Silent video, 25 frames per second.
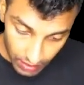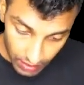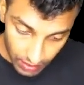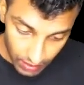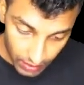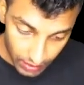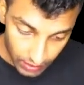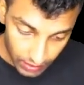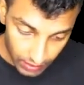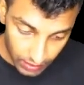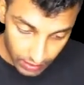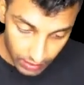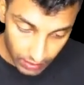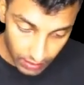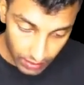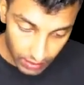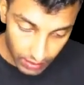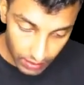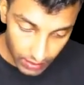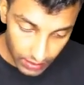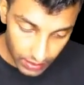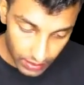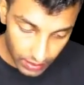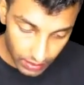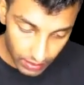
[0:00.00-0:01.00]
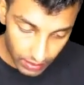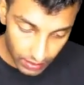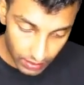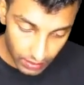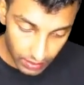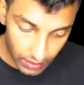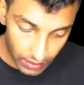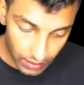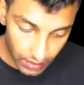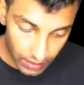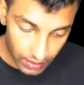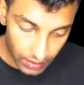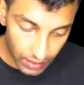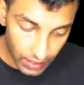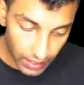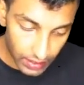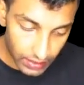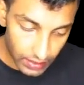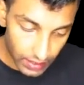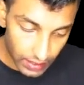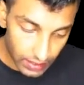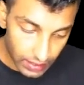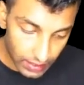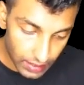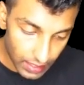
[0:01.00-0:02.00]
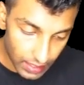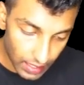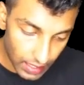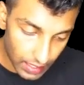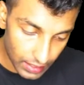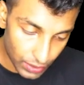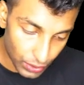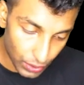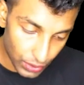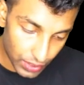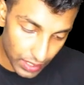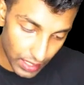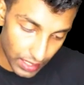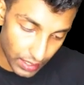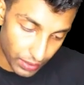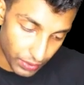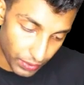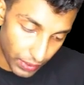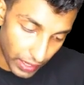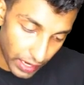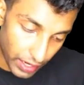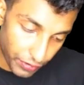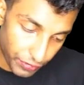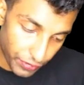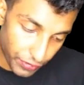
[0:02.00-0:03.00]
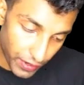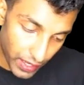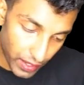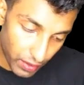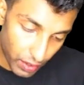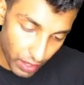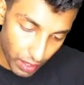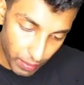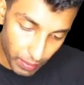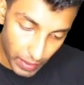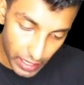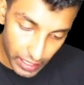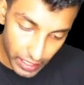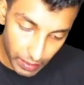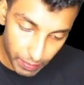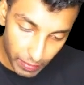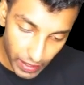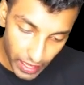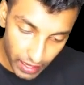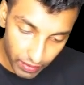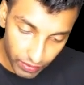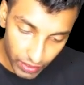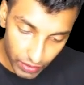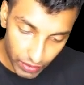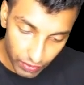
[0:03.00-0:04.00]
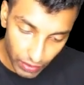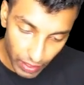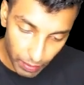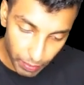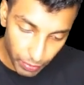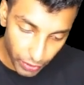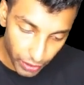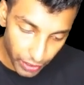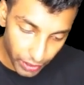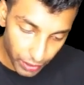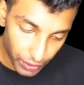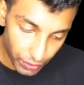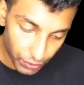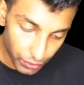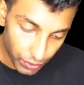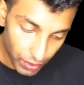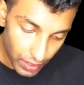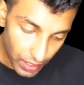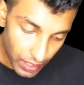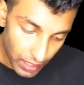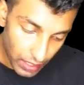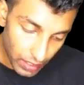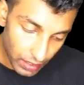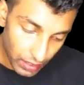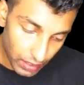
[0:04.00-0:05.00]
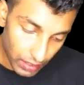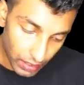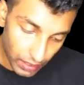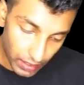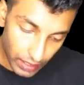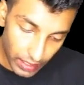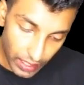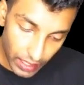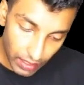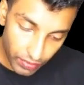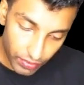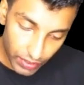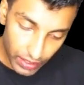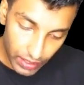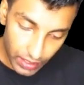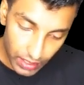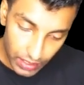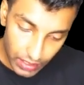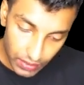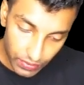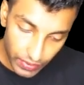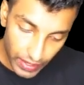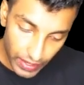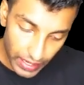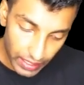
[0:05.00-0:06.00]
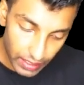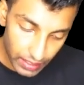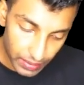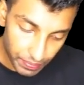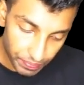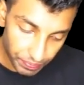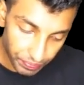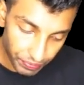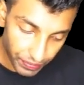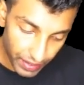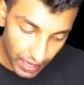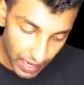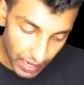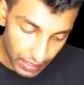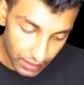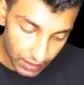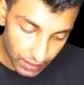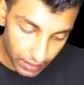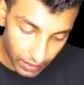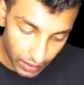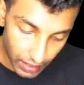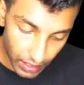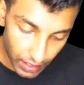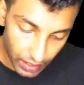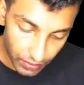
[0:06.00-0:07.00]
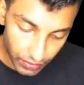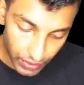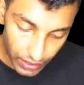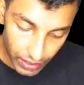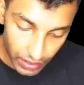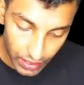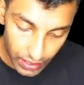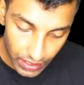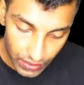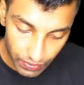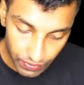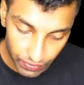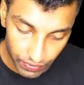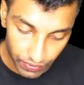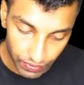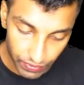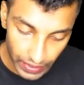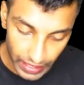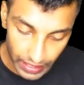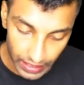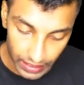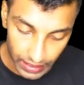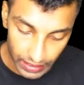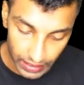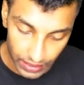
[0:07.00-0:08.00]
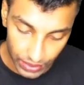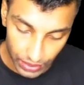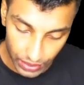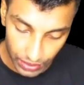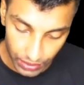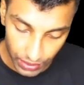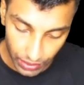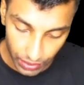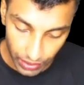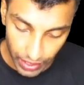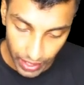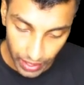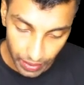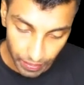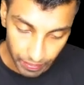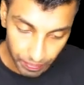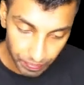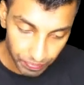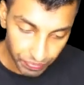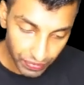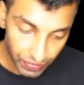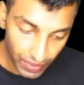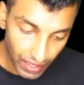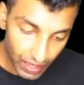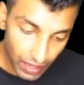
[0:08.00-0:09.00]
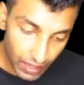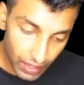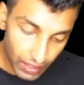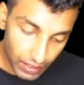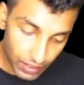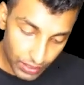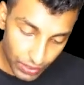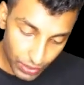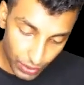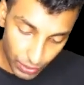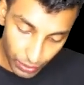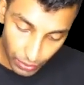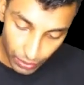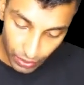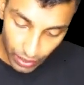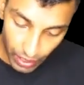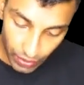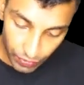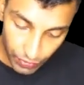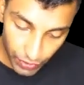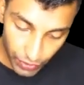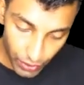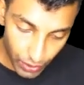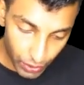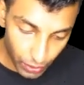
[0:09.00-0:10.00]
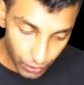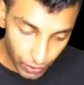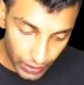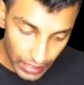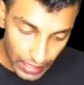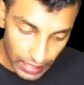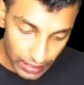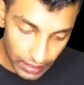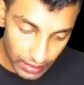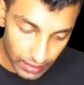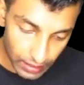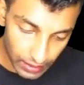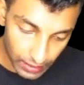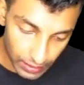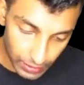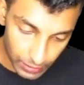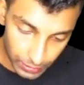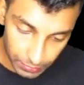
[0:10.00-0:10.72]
these risks are associated. 25 you are multiplying with 1.2, 30 with this weight and 30 with this weightage. Okay, so if you do that,